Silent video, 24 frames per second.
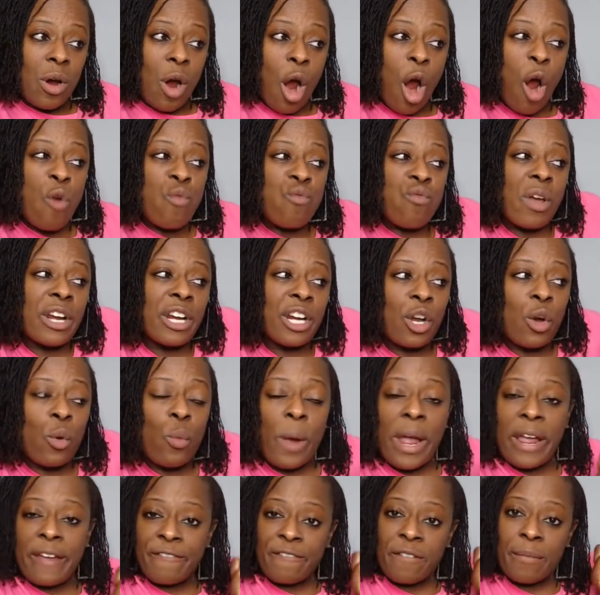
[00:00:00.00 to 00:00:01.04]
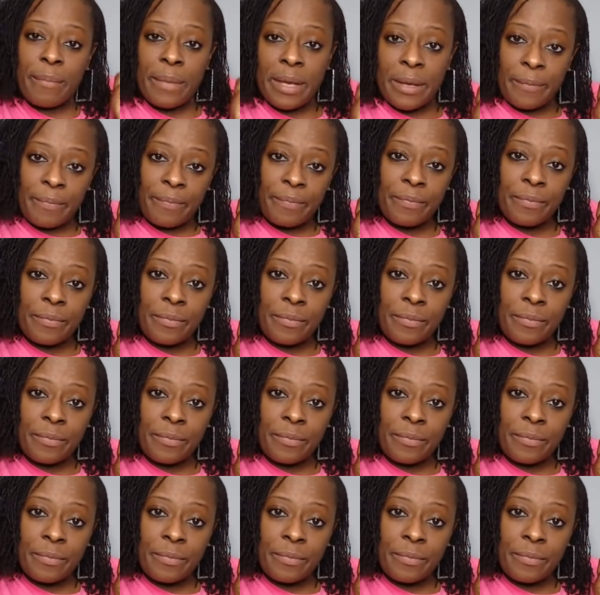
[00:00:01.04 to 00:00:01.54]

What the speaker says: are running away from it.